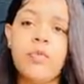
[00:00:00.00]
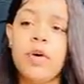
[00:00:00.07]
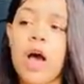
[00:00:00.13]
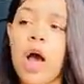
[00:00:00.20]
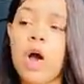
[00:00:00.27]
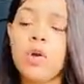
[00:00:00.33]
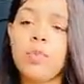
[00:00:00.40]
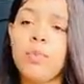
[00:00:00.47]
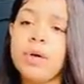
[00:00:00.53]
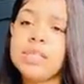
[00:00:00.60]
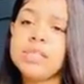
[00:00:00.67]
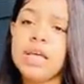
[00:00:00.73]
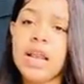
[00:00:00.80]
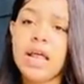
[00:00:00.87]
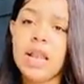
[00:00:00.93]
for all the months
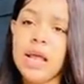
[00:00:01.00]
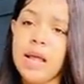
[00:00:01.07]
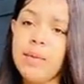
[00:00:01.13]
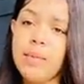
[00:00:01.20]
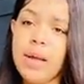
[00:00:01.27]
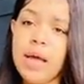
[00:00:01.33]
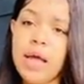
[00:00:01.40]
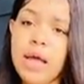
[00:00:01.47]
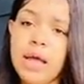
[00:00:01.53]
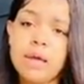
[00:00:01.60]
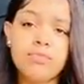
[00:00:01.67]
that I laid back,